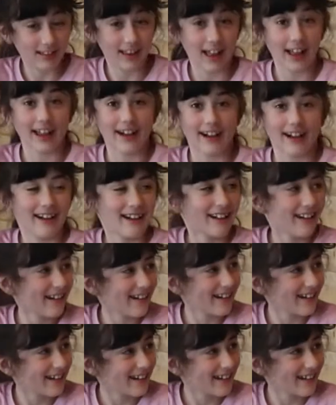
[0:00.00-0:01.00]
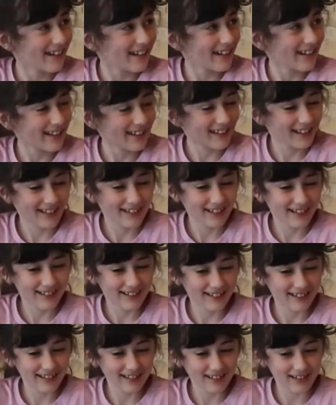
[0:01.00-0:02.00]

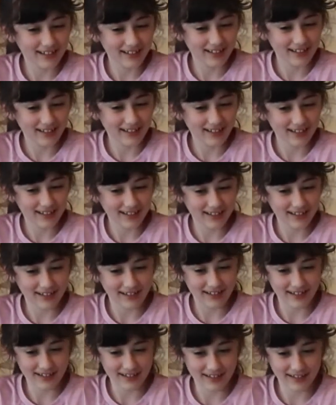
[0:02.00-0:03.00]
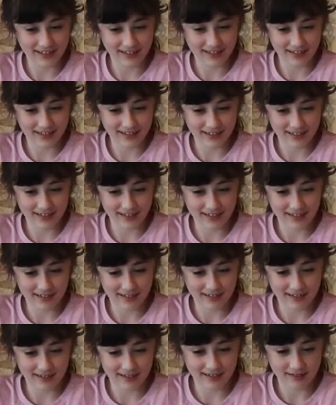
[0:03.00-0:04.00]

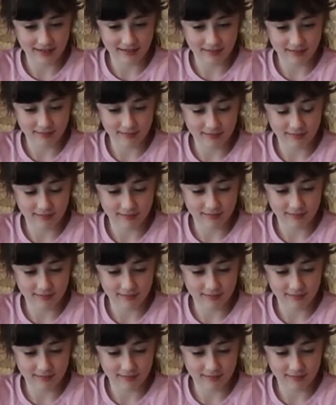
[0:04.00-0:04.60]
The person shown says nothing.